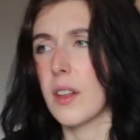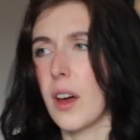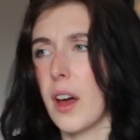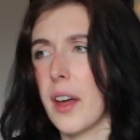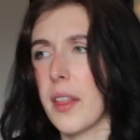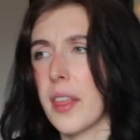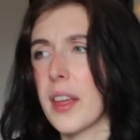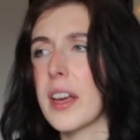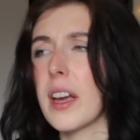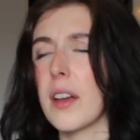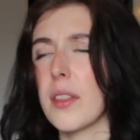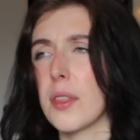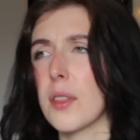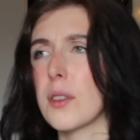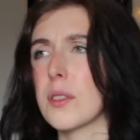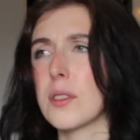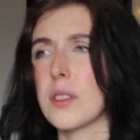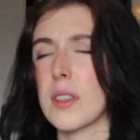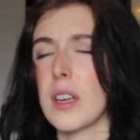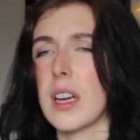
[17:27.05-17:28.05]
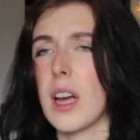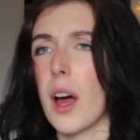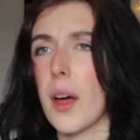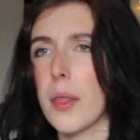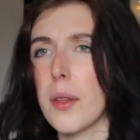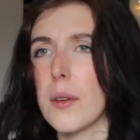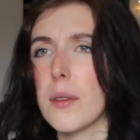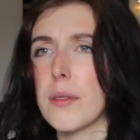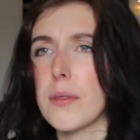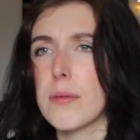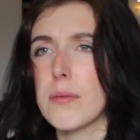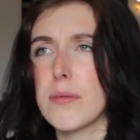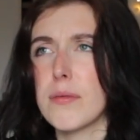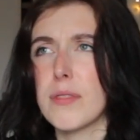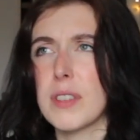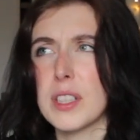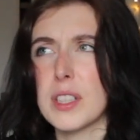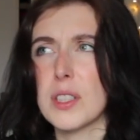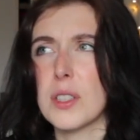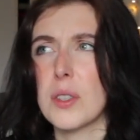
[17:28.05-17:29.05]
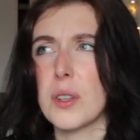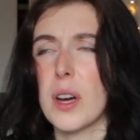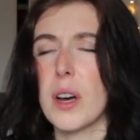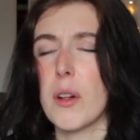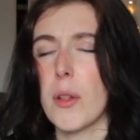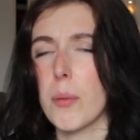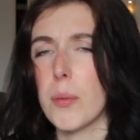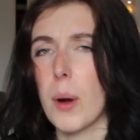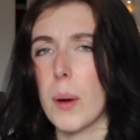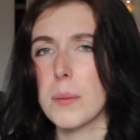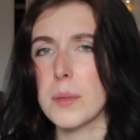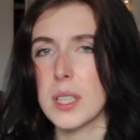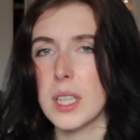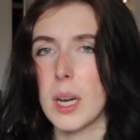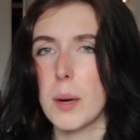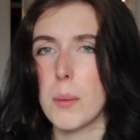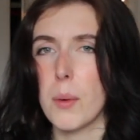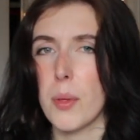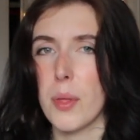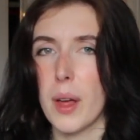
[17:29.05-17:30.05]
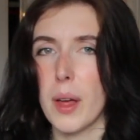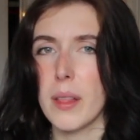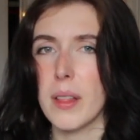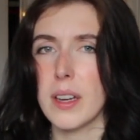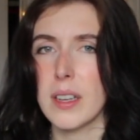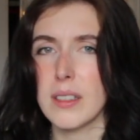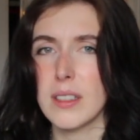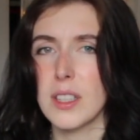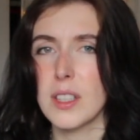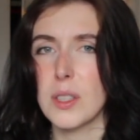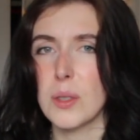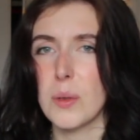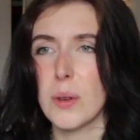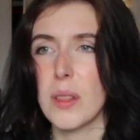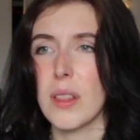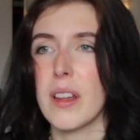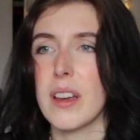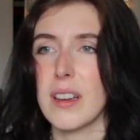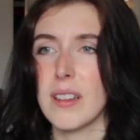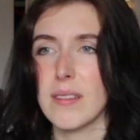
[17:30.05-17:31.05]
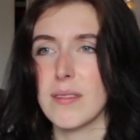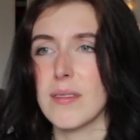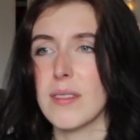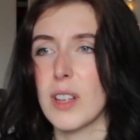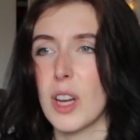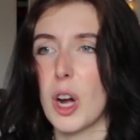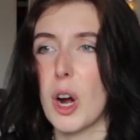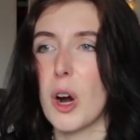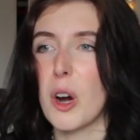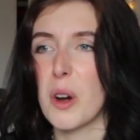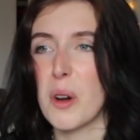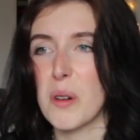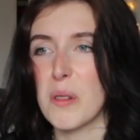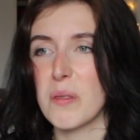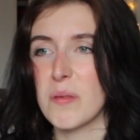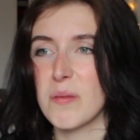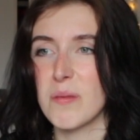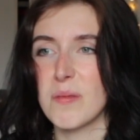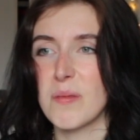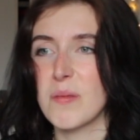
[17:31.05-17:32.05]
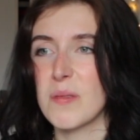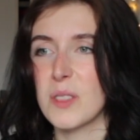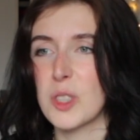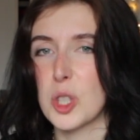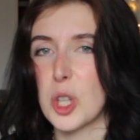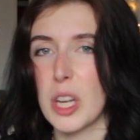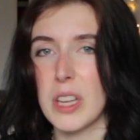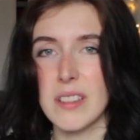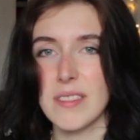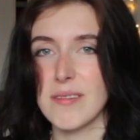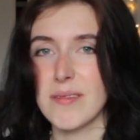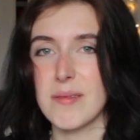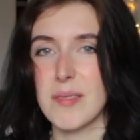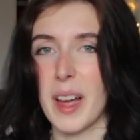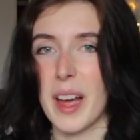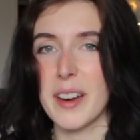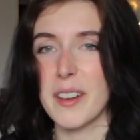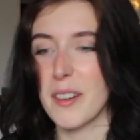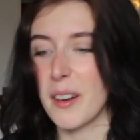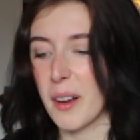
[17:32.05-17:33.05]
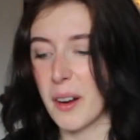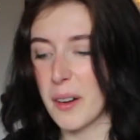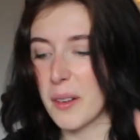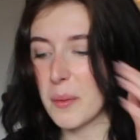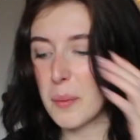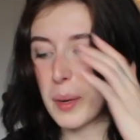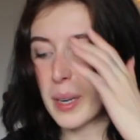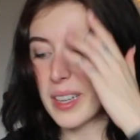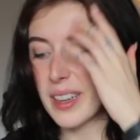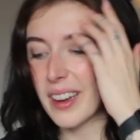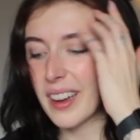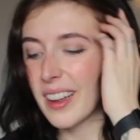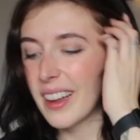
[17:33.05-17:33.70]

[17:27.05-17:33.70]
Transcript: I think there's like other physical health problems that come with that, like to do with like heart shit. I don't know, but